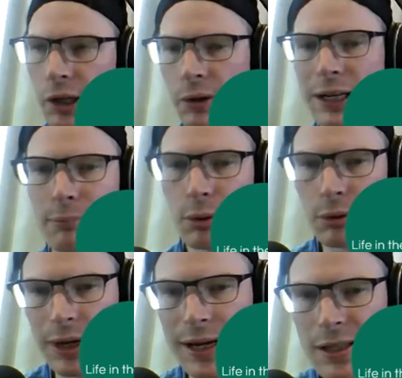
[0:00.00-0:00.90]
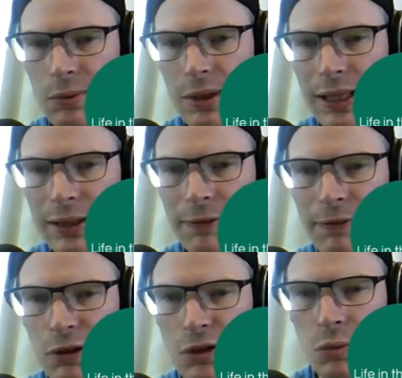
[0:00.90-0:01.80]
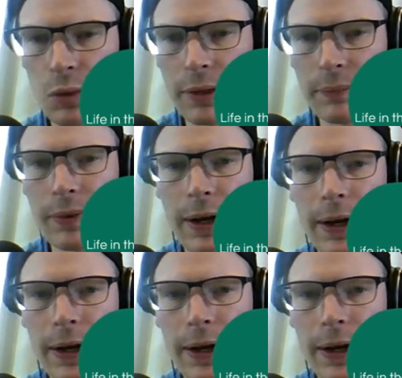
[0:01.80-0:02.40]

Green Berets were like the first one.